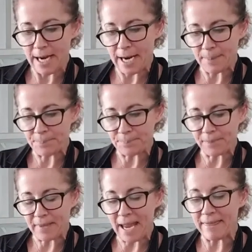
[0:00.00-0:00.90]

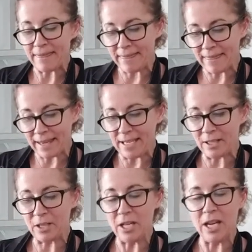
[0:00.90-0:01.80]
and
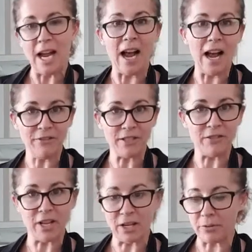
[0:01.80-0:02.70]
then after
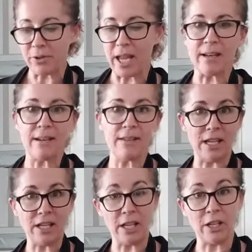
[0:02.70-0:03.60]
you've done all that,
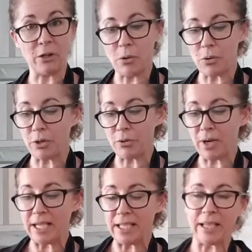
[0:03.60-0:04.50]
then you're going to cook your
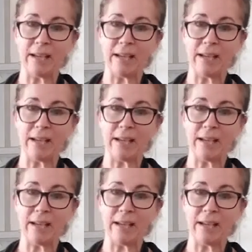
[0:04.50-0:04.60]
onion.